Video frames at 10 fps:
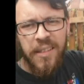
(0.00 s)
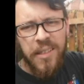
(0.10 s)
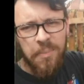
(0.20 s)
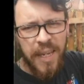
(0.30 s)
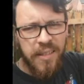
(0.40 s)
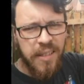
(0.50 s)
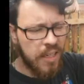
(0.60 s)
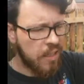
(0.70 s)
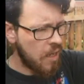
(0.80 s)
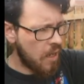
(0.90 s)

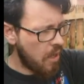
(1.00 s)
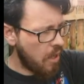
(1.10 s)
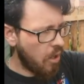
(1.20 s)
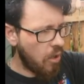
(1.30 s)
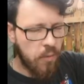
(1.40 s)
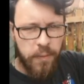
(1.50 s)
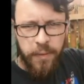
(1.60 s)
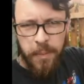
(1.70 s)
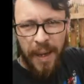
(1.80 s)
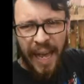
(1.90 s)
spacing of
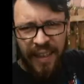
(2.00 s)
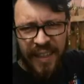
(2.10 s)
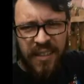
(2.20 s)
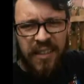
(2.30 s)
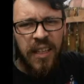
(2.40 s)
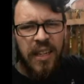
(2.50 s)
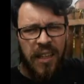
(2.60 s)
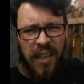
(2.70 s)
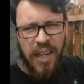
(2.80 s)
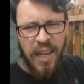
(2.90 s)
the pallet.
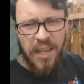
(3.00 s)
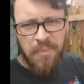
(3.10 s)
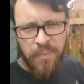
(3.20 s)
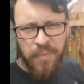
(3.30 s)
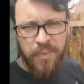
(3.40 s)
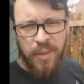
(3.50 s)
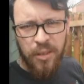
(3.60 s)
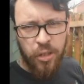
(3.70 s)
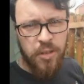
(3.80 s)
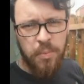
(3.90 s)

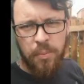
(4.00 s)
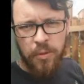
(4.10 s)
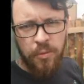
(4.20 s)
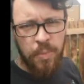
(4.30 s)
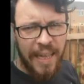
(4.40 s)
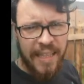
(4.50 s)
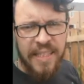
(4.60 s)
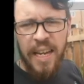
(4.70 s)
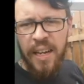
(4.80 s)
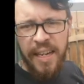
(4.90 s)
Lots of people do
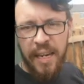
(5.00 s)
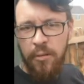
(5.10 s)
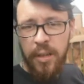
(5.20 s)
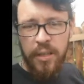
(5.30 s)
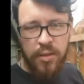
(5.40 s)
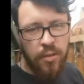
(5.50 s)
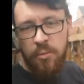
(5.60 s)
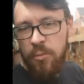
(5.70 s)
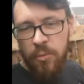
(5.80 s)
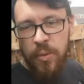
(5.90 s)
pallets in our area,
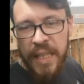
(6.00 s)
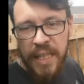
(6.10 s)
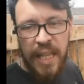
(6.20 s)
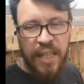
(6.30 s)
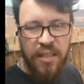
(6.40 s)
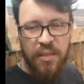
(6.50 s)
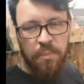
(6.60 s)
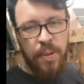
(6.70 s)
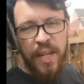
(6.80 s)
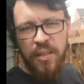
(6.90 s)
so we get to
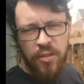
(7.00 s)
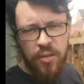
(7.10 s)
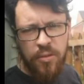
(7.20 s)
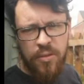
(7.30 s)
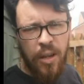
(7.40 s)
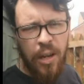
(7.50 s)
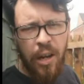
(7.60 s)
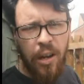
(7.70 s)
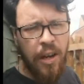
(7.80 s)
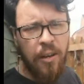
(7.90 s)
pick and choose. So
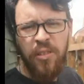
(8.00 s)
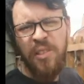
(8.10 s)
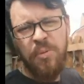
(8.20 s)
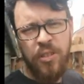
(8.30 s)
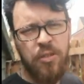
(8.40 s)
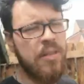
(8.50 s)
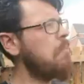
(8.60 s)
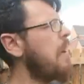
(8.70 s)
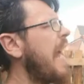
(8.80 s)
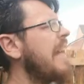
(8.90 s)
I'll only be
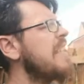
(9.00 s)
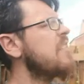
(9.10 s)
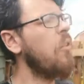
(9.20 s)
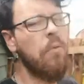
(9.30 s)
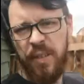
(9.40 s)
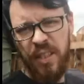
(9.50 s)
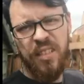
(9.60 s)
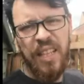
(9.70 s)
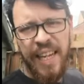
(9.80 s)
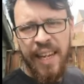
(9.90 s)
choosing pallets,
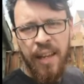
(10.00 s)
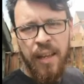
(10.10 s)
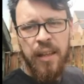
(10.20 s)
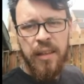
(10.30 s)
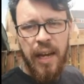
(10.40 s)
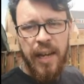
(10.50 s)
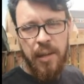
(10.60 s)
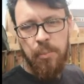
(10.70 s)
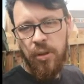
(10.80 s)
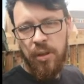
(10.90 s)
obviously, that I
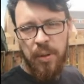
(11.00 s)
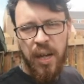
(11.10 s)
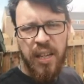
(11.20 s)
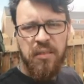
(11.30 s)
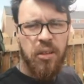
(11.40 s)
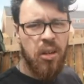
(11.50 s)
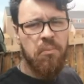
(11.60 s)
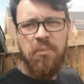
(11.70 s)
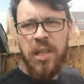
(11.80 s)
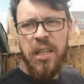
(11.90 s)
can pull apart, not